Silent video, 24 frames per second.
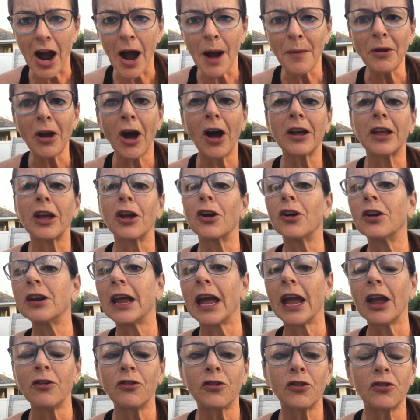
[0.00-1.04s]
I'm talking good
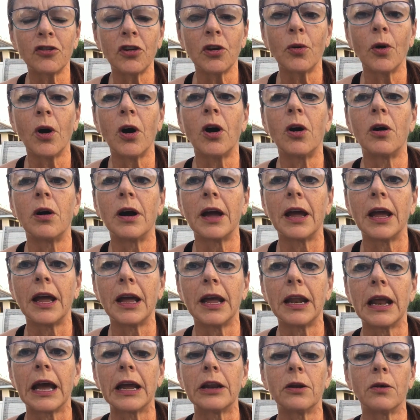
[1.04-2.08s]
H2O,
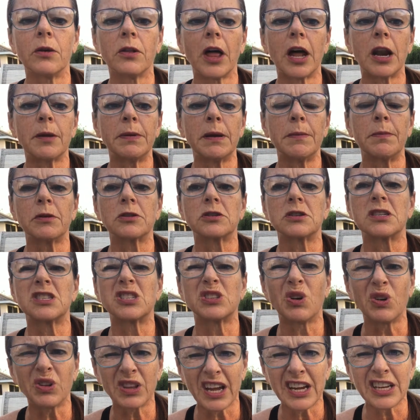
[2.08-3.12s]
and I know a lot of people just
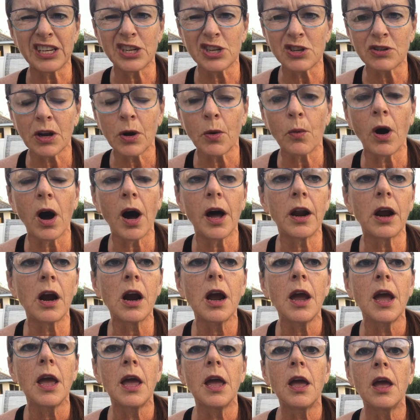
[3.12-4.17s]
don't like to drink water.